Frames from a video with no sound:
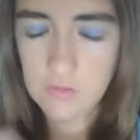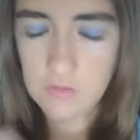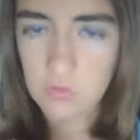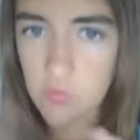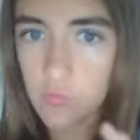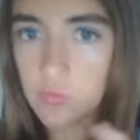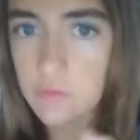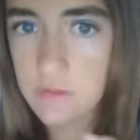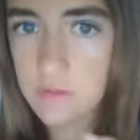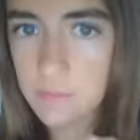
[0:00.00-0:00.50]

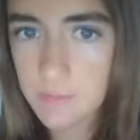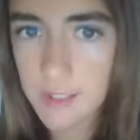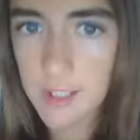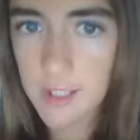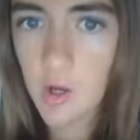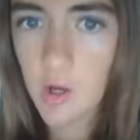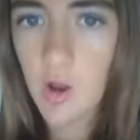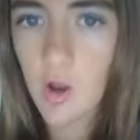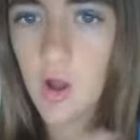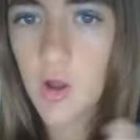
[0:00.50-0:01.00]
school supply
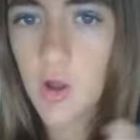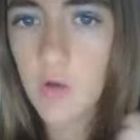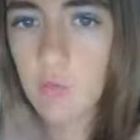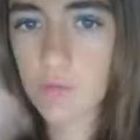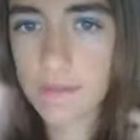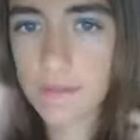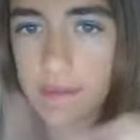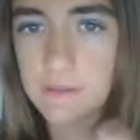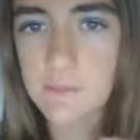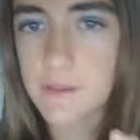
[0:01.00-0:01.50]
haul,
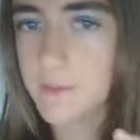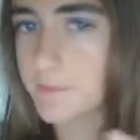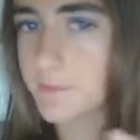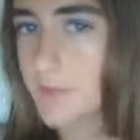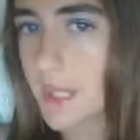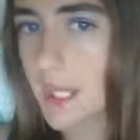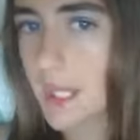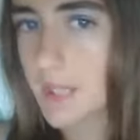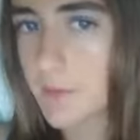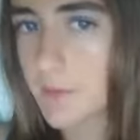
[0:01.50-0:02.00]
what's in my
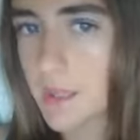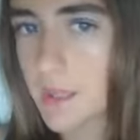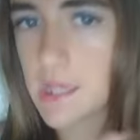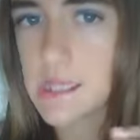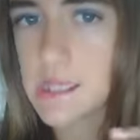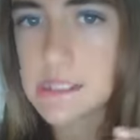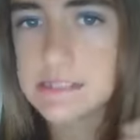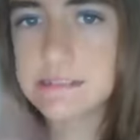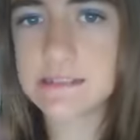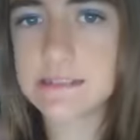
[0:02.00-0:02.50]

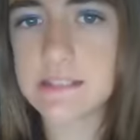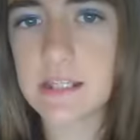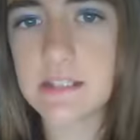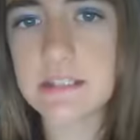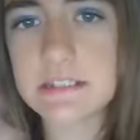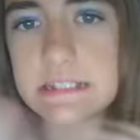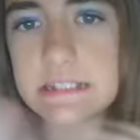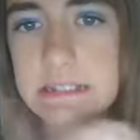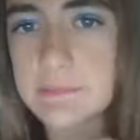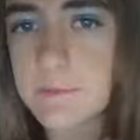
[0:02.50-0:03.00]
backpack,
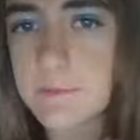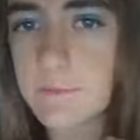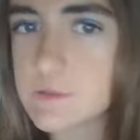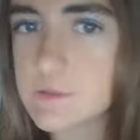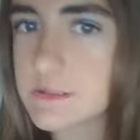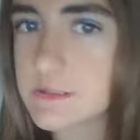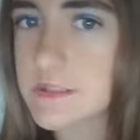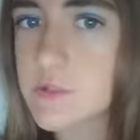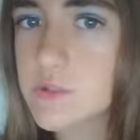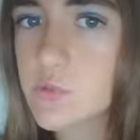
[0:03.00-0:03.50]
study tips for
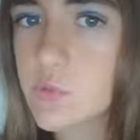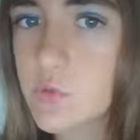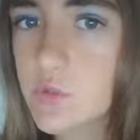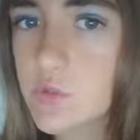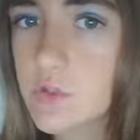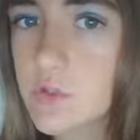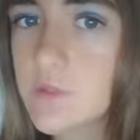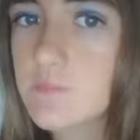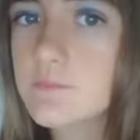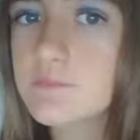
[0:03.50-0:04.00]

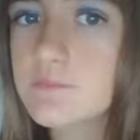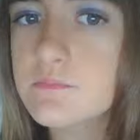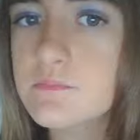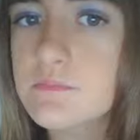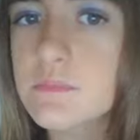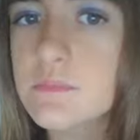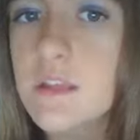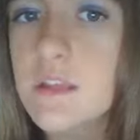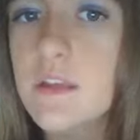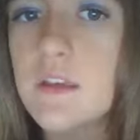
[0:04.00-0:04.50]
school,
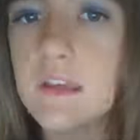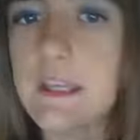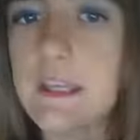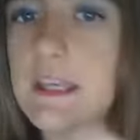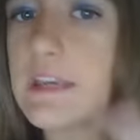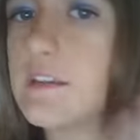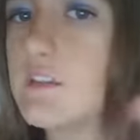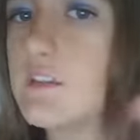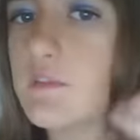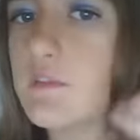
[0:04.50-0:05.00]

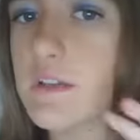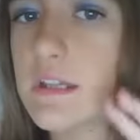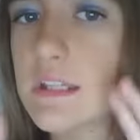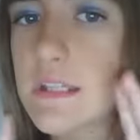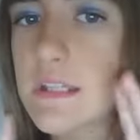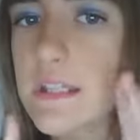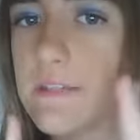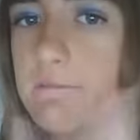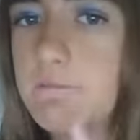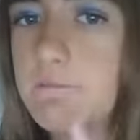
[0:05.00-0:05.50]
getting
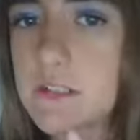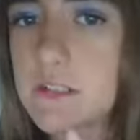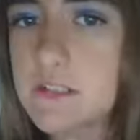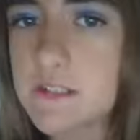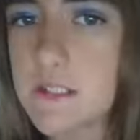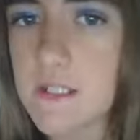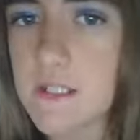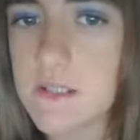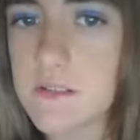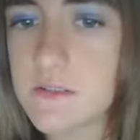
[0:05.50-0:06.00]
ready first
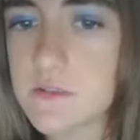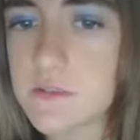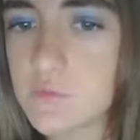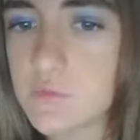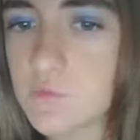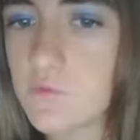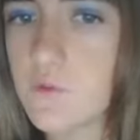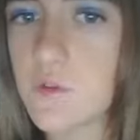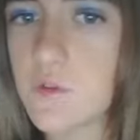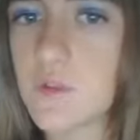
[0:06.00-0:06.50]
day of
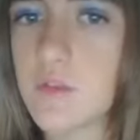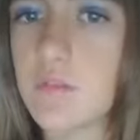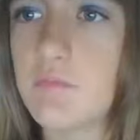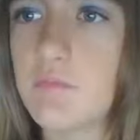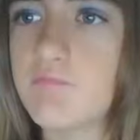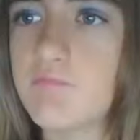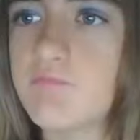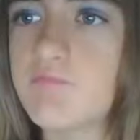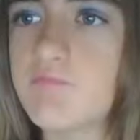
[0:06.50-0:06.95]
school,